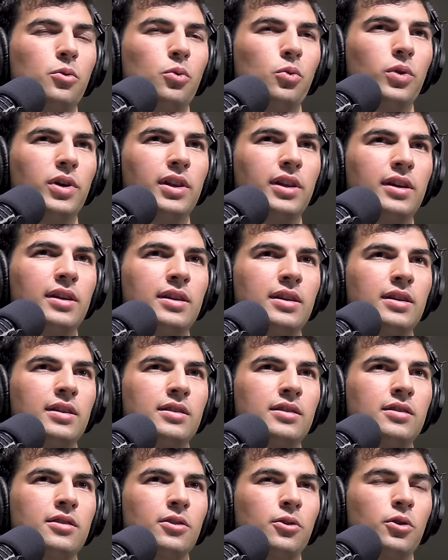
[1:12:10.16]

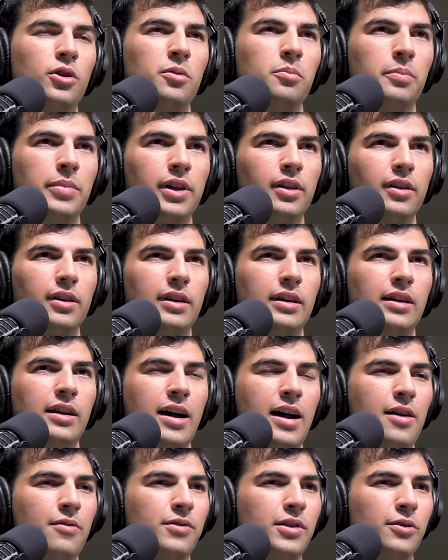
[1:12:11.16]
willingness or ability to
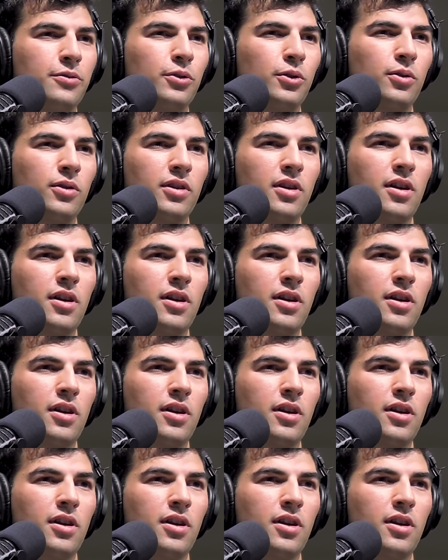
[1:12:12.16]
have difficult